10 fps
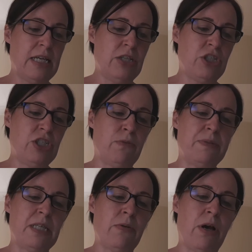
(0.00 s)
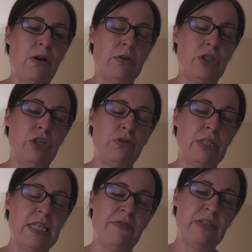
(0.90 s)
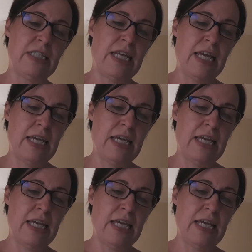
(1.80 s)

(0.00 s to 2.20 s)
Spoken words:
She sobbed so hard she couldn't even see.